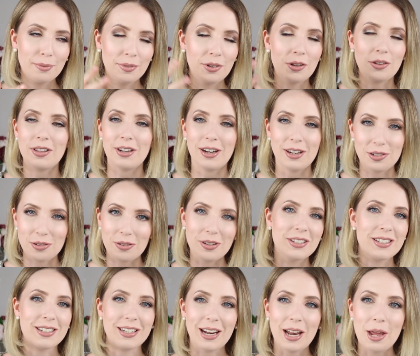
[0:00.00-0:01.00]
Not that I do
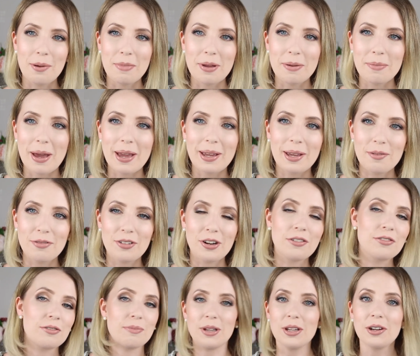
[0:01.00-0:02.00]
insta-glammy makeup
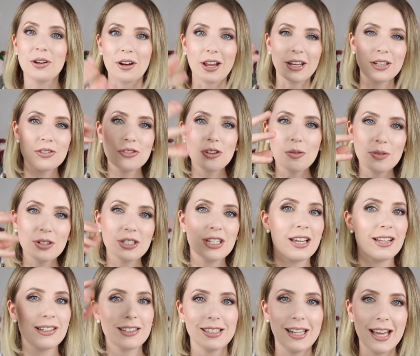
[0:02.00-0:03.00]
very often, but you know, like super
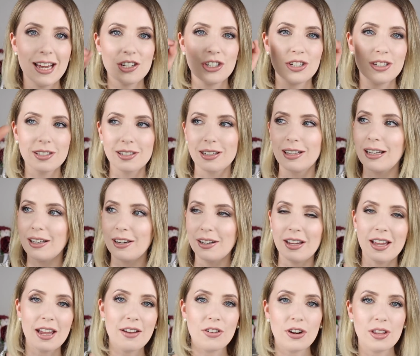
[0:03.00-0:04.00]
intense lashes, glitter,
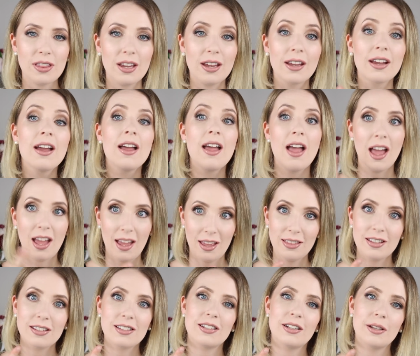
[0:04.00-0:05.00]
everything, and
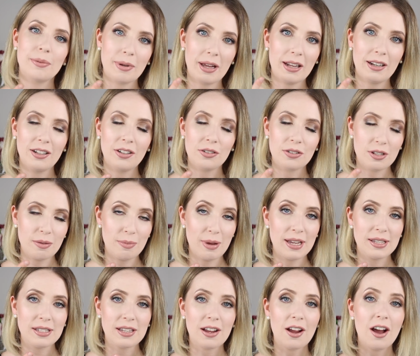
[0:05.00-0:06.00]
this lip color looks
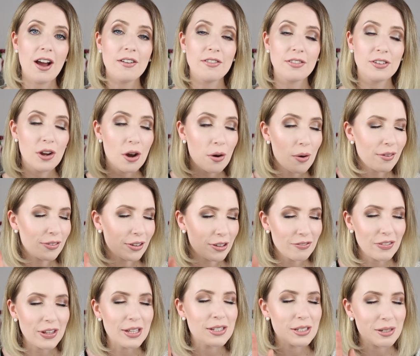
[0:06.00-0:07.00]
amazing. I know I've
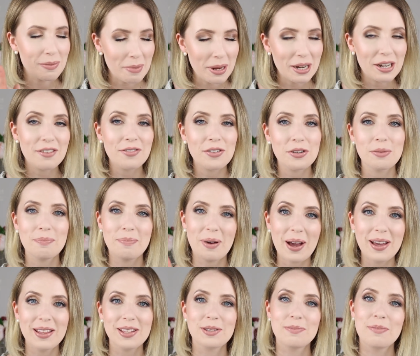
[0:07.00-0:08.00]
convinced many of you to
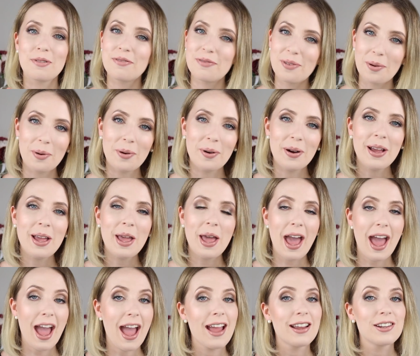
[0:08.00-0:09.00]
buy this before,
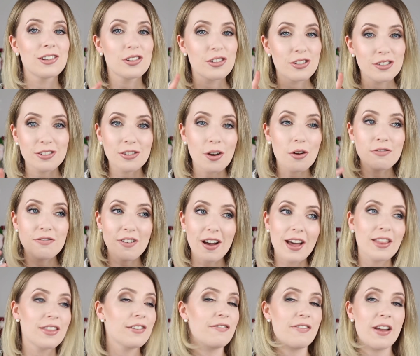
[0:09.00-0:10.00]
and so
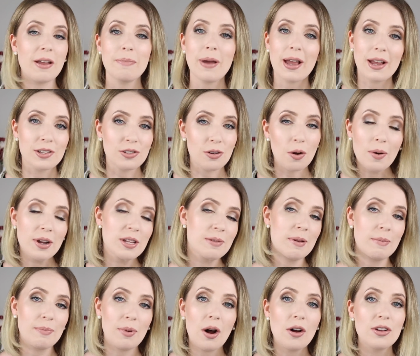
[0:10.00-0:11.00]
far the feedback has always
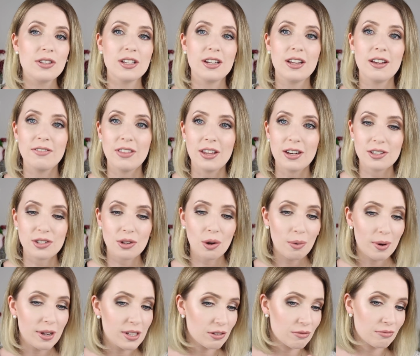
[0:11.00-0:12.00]
been positive, that it's
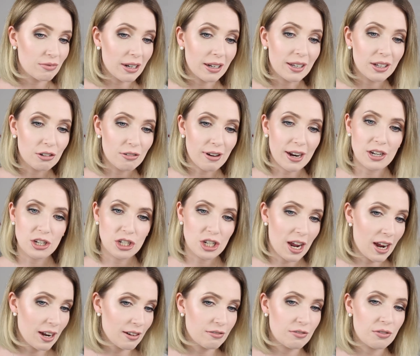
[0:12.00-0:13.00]
always a really great
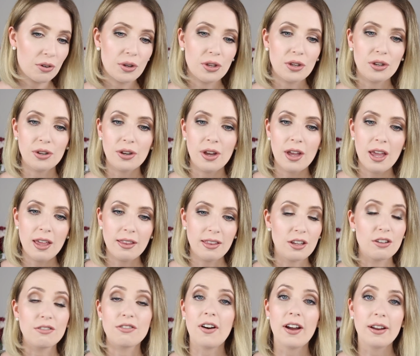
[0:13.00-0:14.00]
shade for you, that
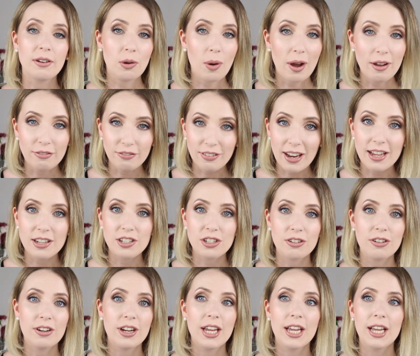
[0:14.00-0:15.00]
you find quite
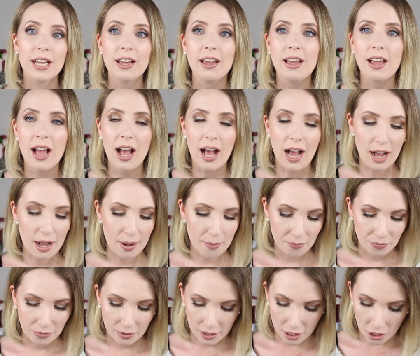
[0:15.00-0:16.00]
flattering.
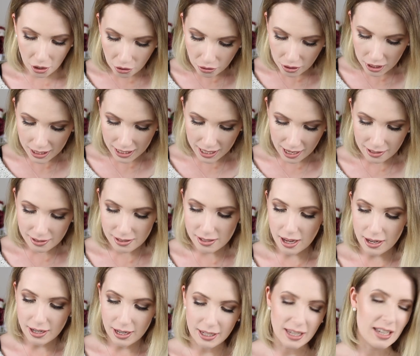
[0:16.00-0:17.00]
Um, the only
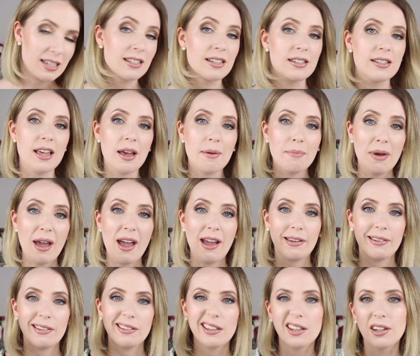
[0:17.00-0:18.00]
downside, I guess, is that
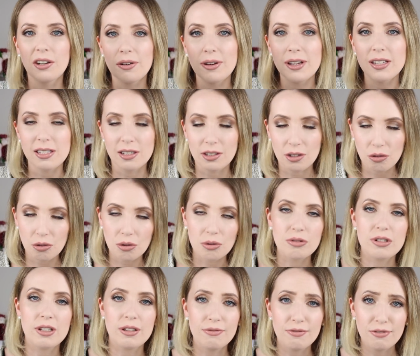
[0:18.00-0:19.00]
MAC, you know, isn't
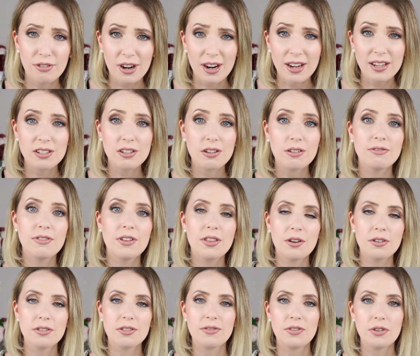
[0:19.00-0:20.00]
cruelty free, so for
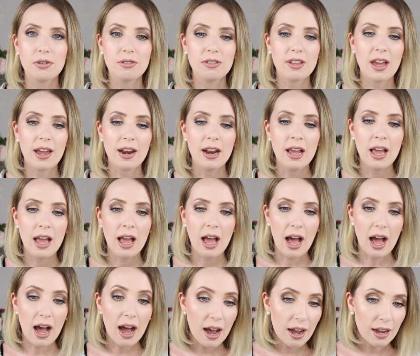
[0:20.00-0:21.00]
those of you that
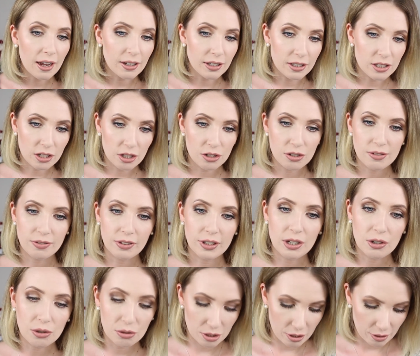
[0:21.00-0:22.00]
are exclusively
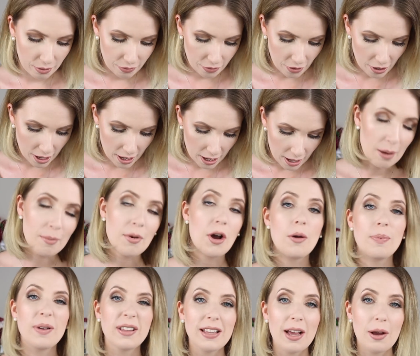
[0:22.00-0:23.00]
cruelty free, I'm
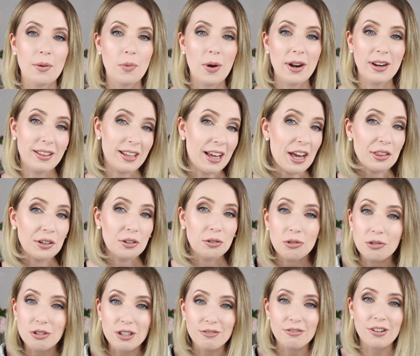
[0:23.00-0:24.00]
hoping that one of the other
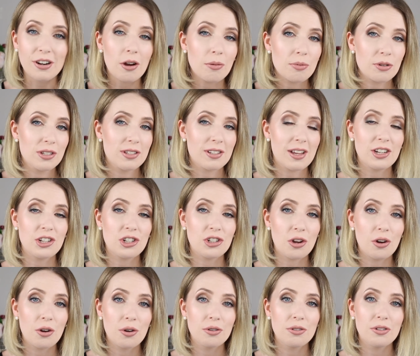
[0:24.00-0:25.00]
cruelty free options I
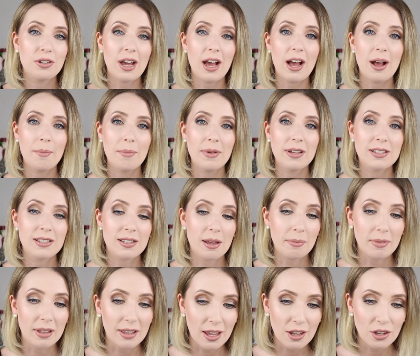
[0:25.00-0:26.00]
showed um, is
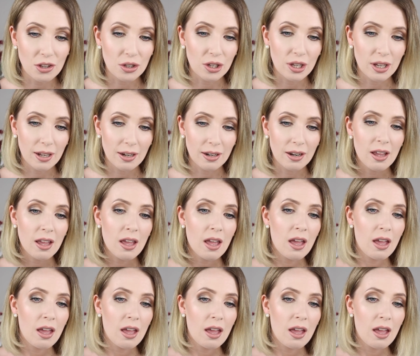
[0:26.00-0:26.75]
something that you can